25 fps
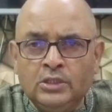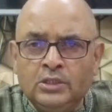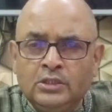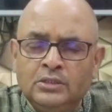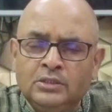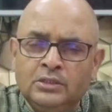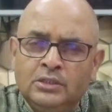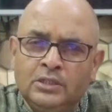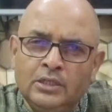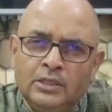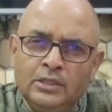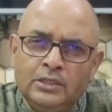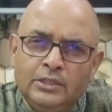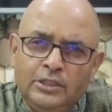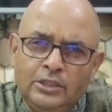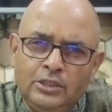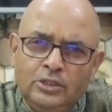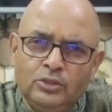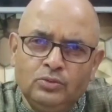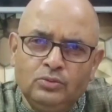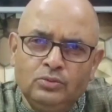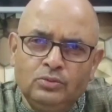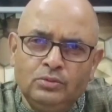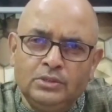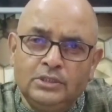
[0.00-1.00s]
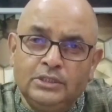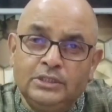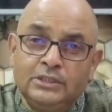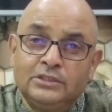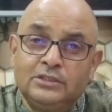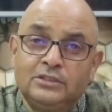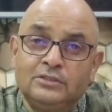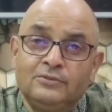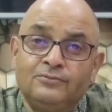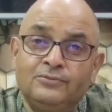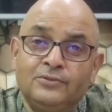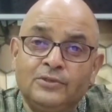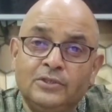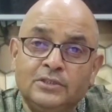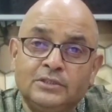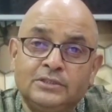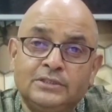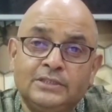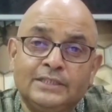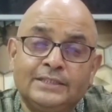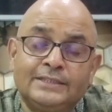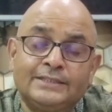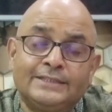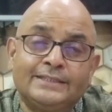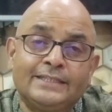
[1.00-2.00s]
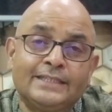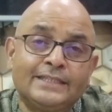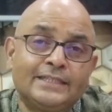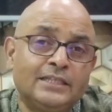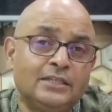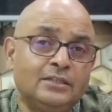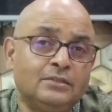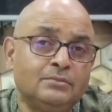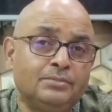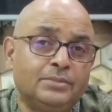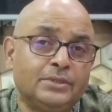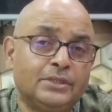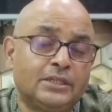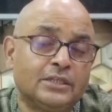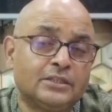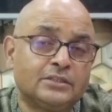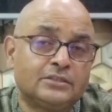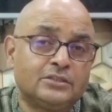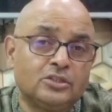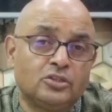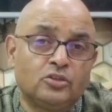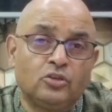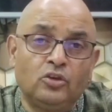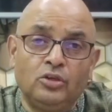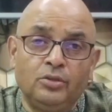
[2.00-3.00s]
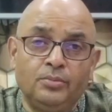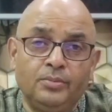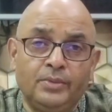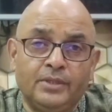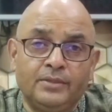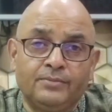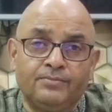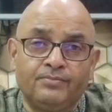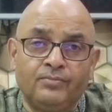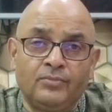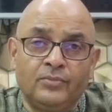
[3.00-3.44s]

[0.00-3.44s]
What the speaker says: The EU is the world's second biggest economy